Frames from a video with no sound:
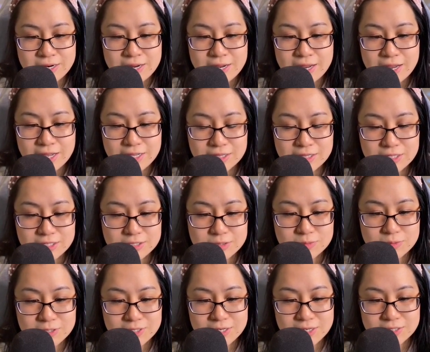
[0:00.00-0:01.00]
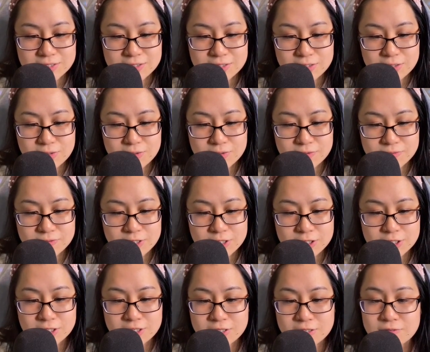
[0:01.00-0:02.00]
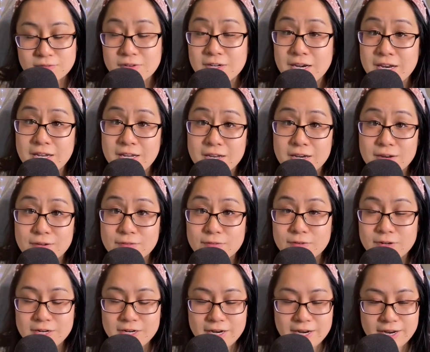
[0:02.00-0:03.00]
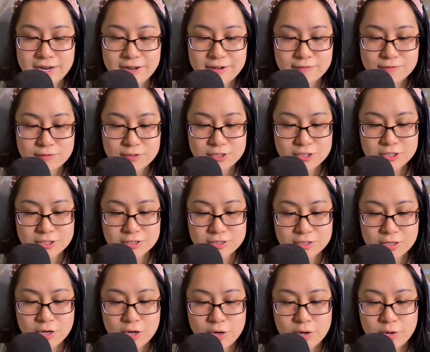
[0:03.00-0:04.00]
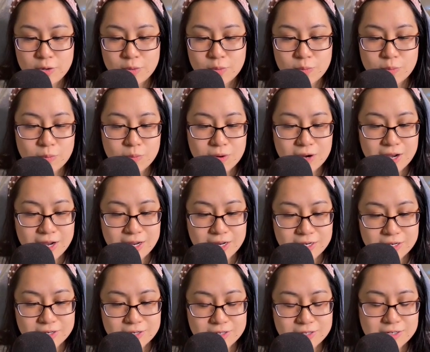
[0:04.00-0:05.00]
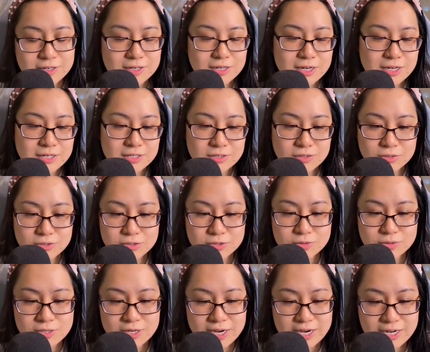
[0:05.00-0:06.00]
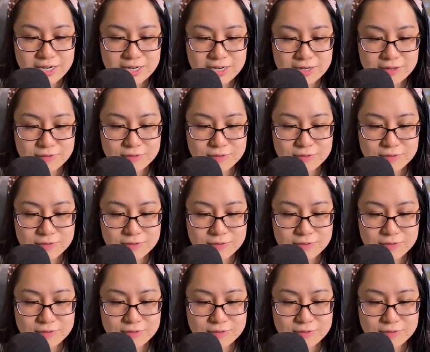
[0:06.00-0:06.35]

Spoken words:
and this one has a coefficient of negative 1/2, which is wider, and also negative.